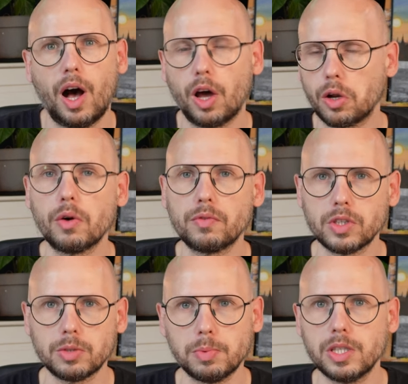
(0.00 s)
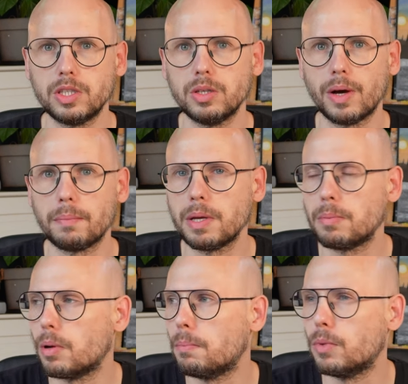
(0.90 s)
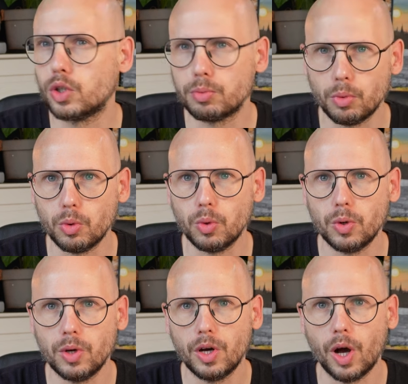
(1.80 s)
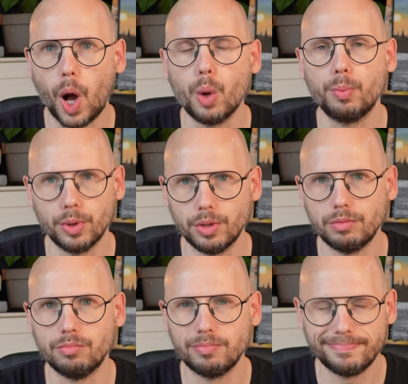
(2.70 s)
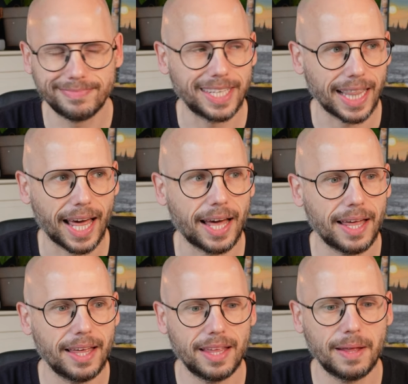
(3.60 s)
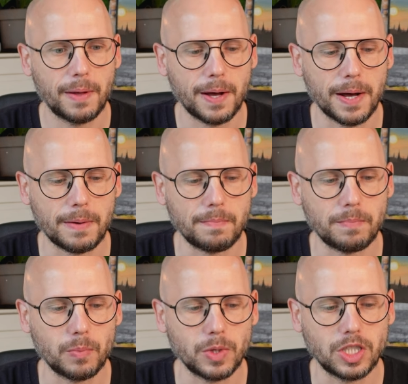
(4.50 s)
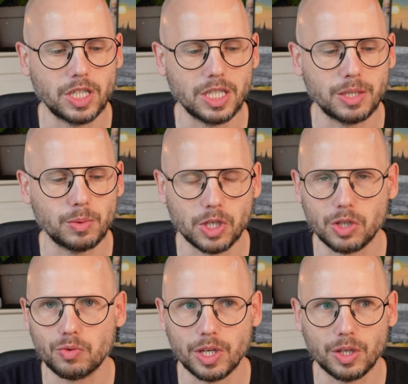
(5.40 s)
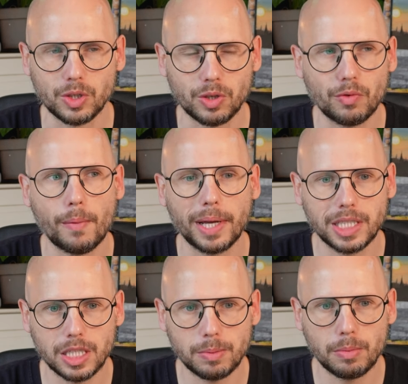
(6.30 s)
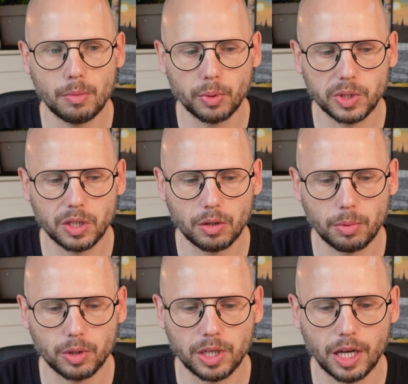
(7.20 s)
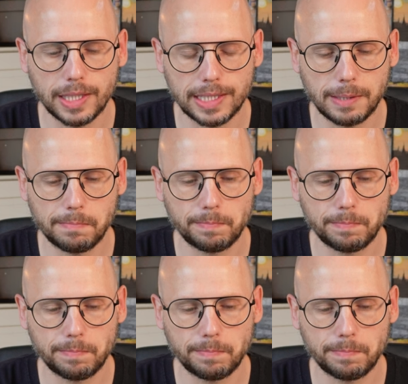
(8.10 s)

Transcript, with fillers: I'd love to speak to you. And people are much more open to that, um, which is which is really nice. So I've got about six people booked in on the podcast.